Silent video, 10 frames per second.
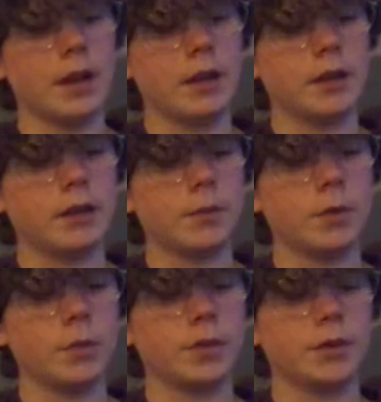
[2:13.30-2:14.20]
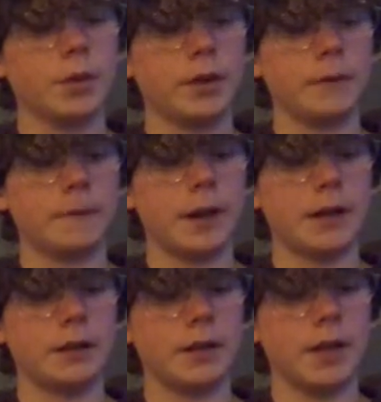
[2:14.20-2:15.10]
This boot was quite a
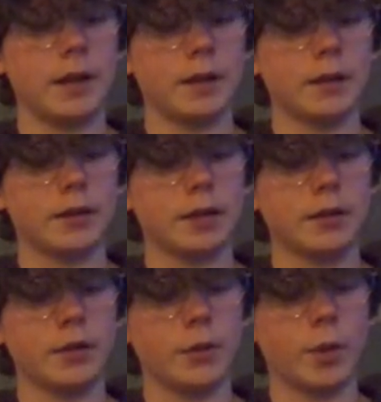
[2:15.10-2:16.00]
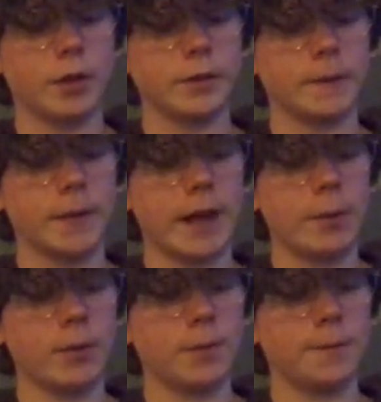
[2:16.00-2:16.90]
find, Hannah said to the walls of her
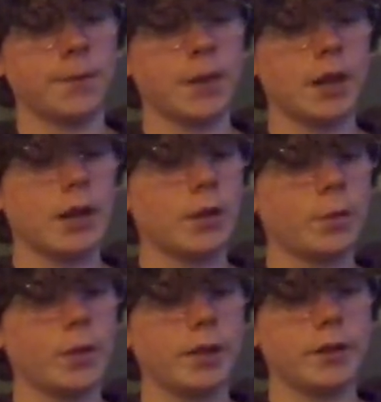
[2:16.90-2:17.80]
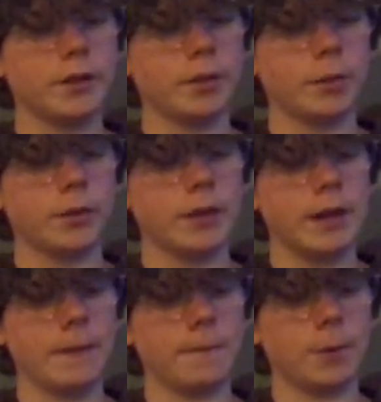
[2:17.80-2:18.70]
cabin. Where do you suppose it
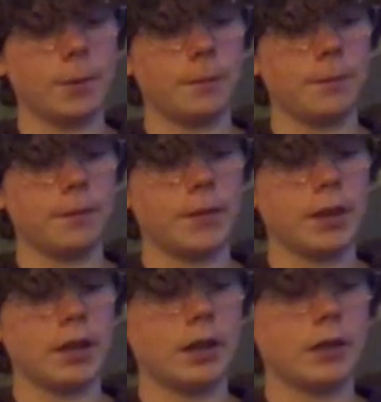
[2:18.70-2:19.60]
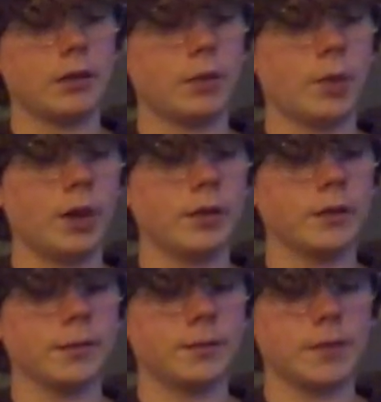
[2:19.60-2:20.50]
came from? The
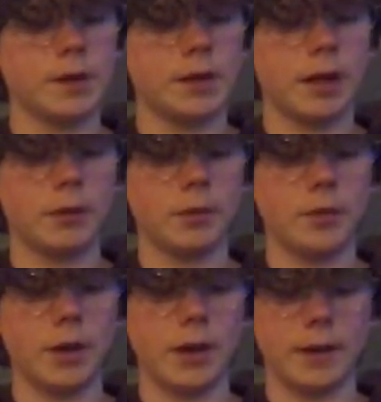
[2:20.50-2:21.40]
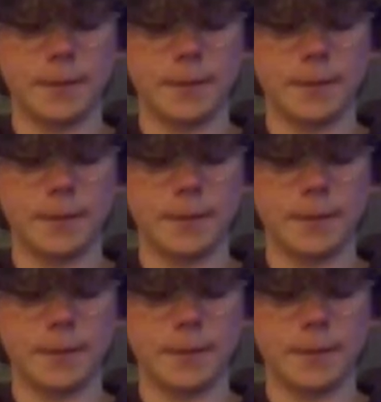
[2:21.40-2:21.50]
walls did not reply.